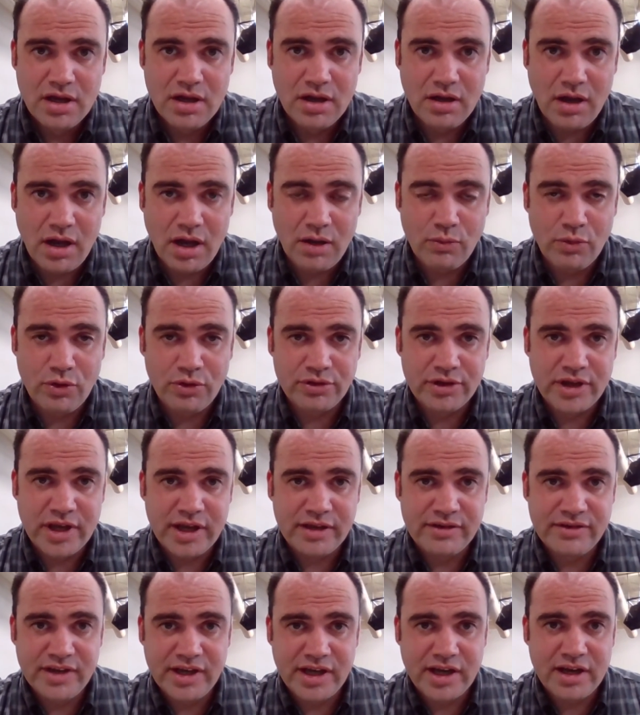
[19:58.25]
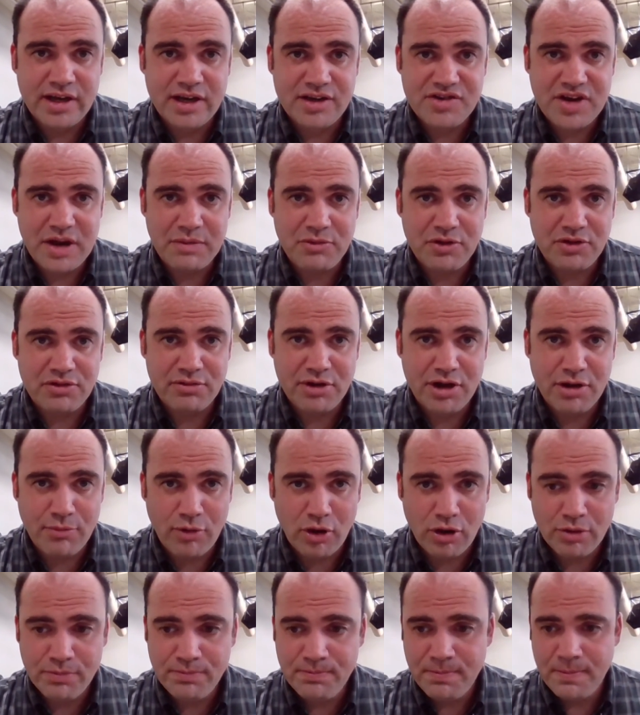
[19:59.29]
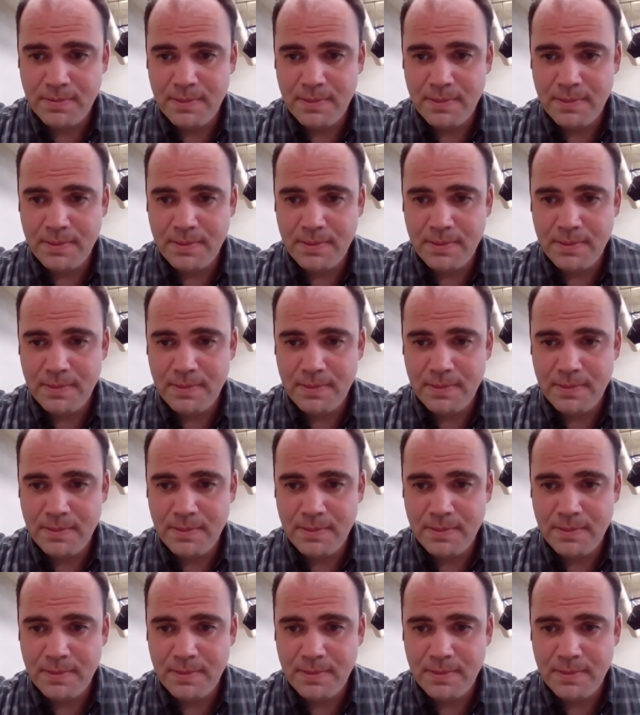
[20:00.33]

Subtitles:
We'll dig into chapter 3 tomorrow.